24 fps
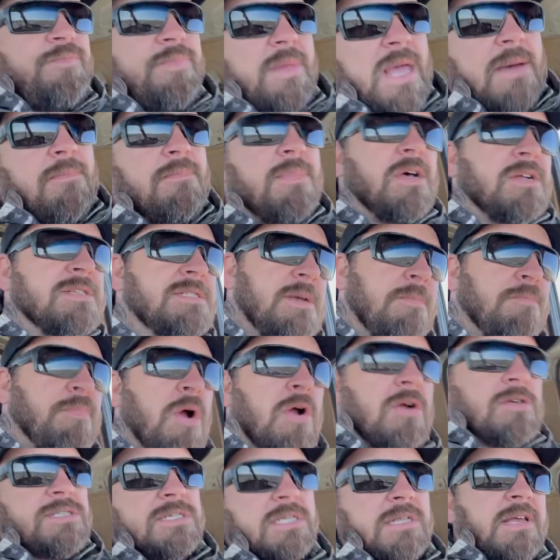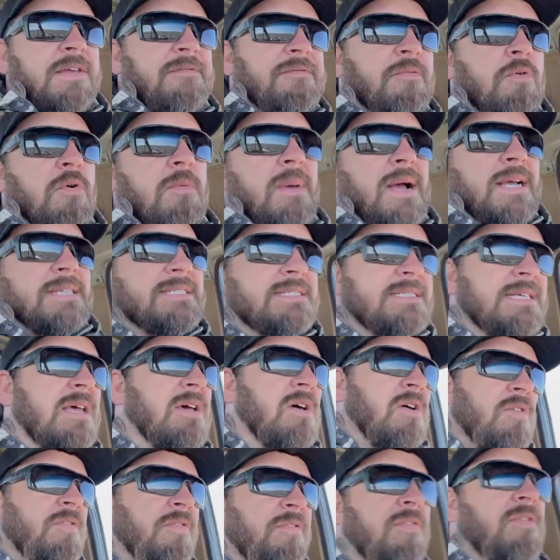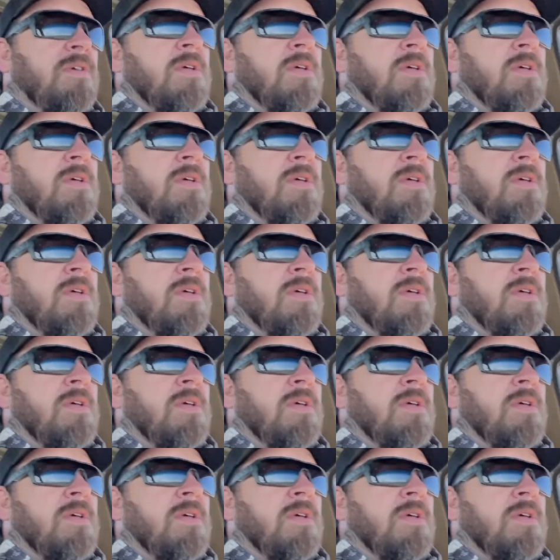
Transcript: I built it personally for myself.